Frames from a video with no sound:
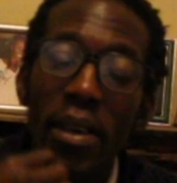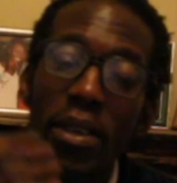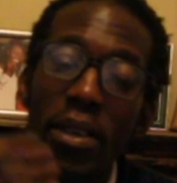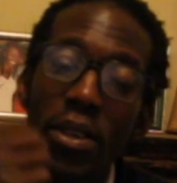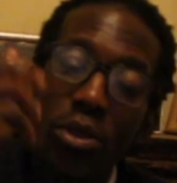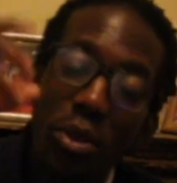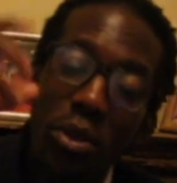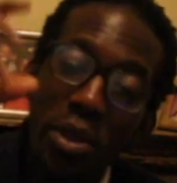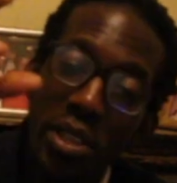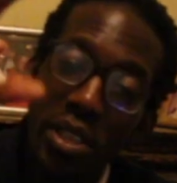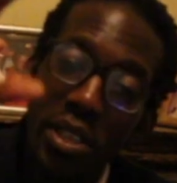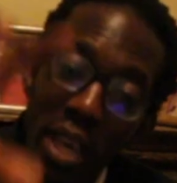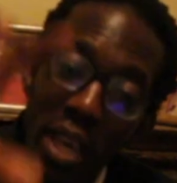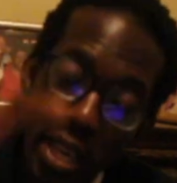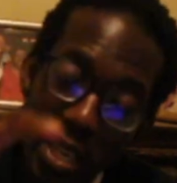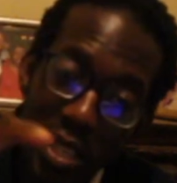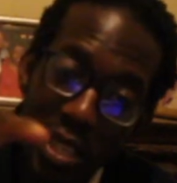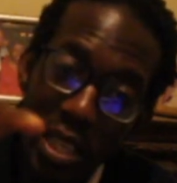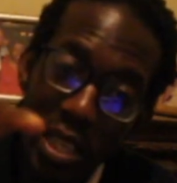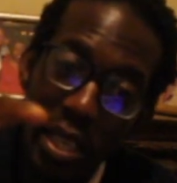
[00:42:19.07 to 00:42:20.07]
So
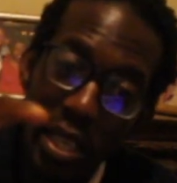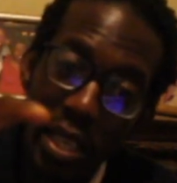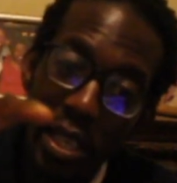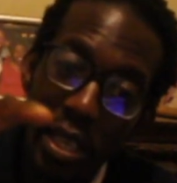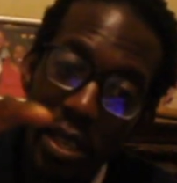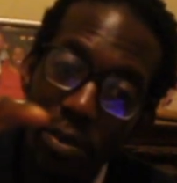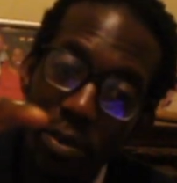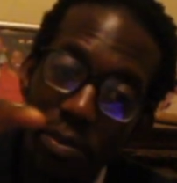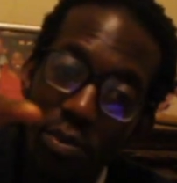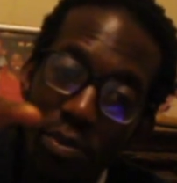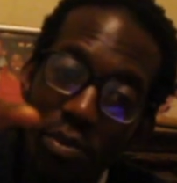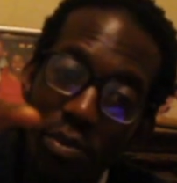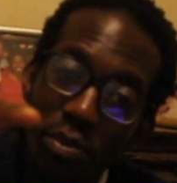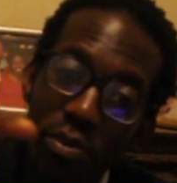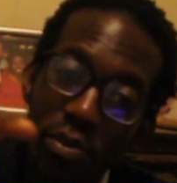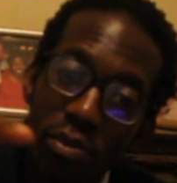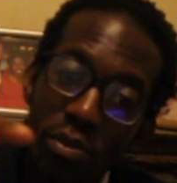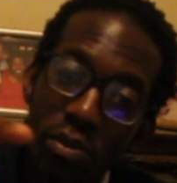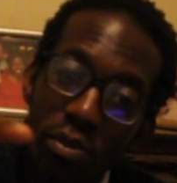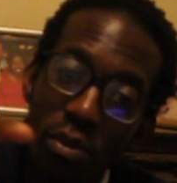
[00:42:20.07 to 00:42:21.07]
essentially,
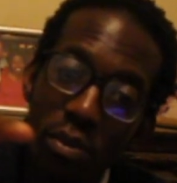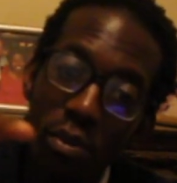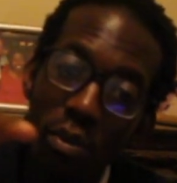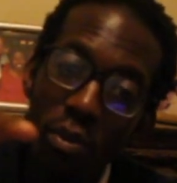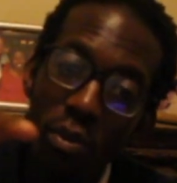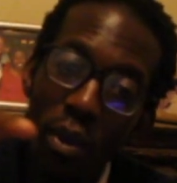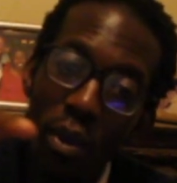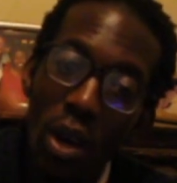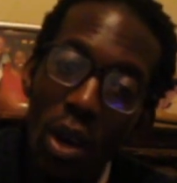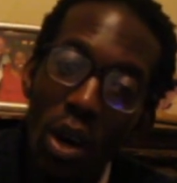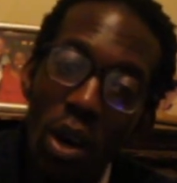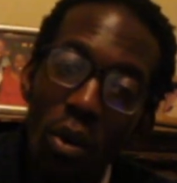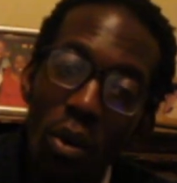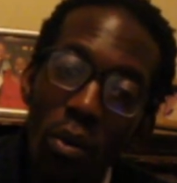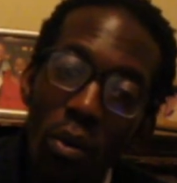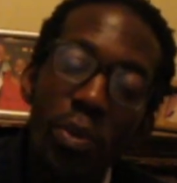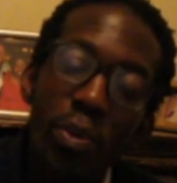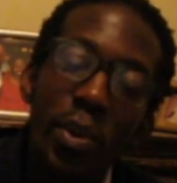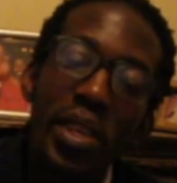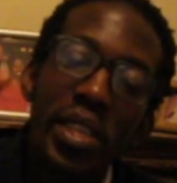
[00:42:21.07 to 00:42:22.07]

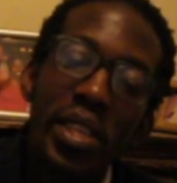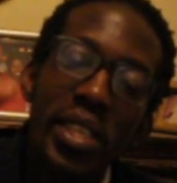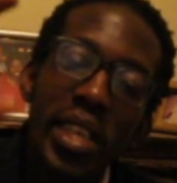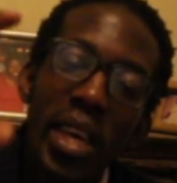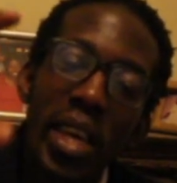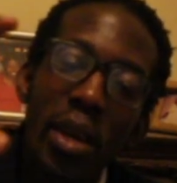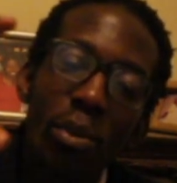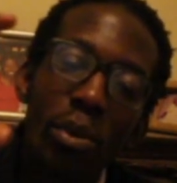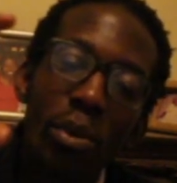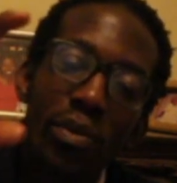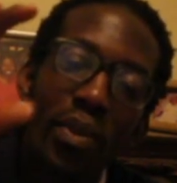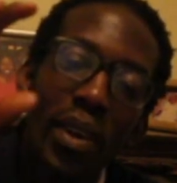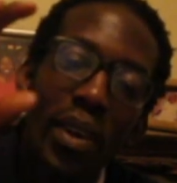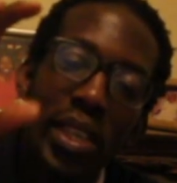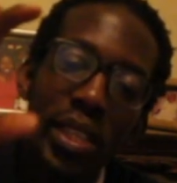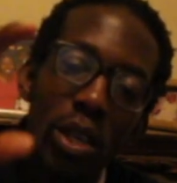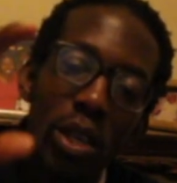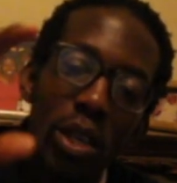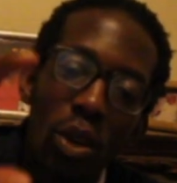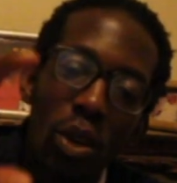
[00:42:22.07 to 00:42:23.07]
what we're saying with
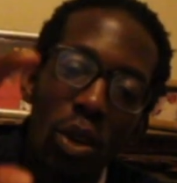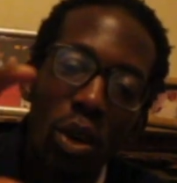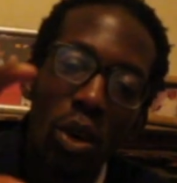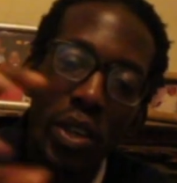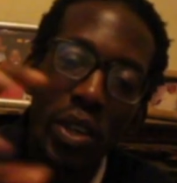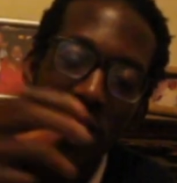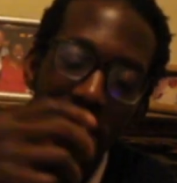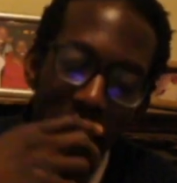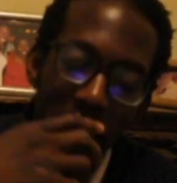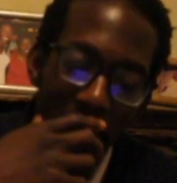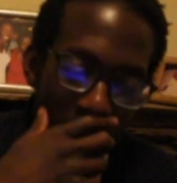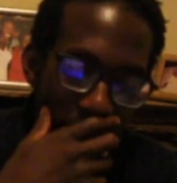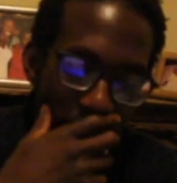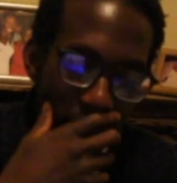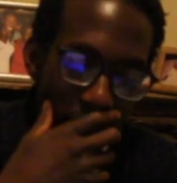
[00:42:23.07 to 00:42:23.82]
fuck the law is that